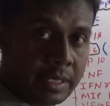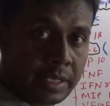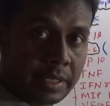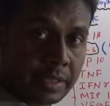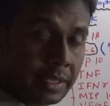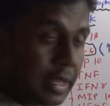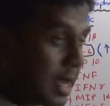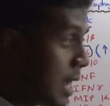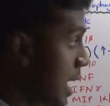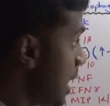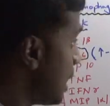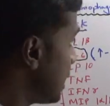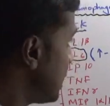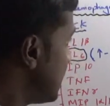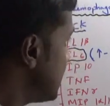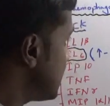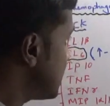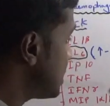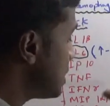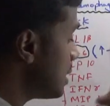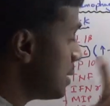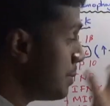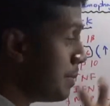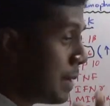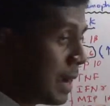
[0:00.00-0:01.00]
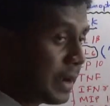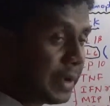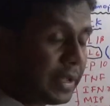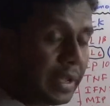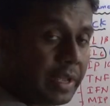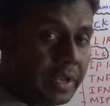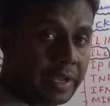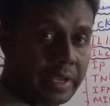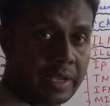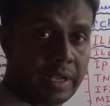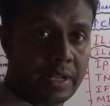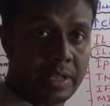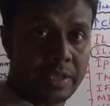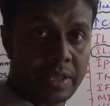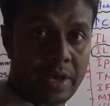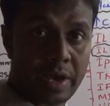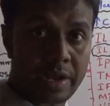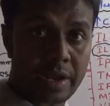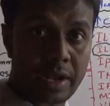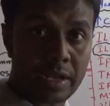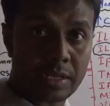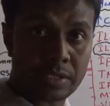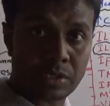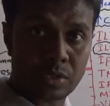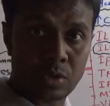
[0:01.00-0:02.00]
there is a material, there
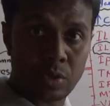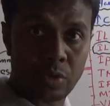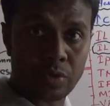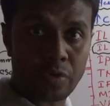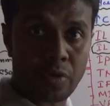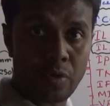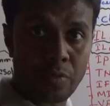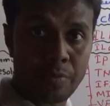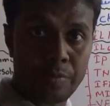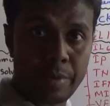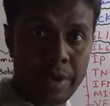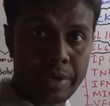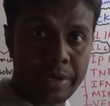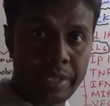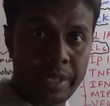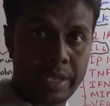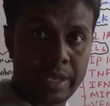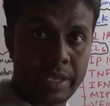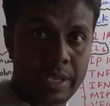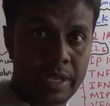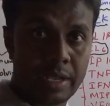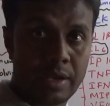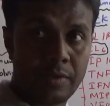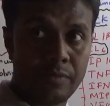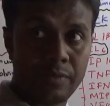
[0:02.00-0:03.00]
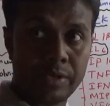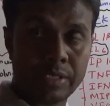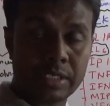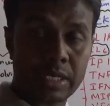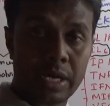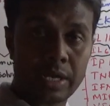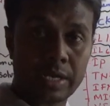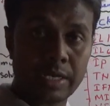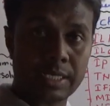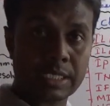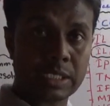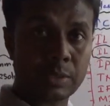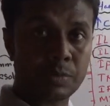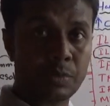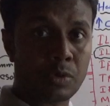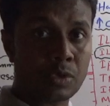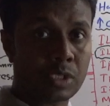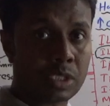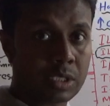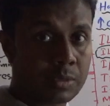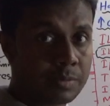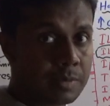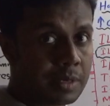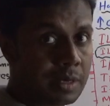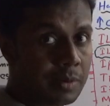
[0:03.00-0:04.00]
are a lot of material which are
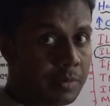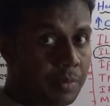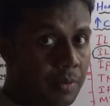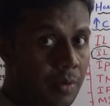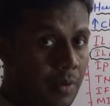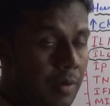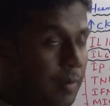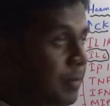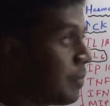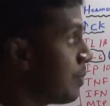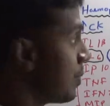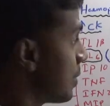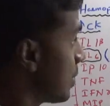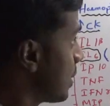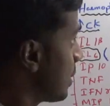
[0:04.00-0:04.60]
responsible for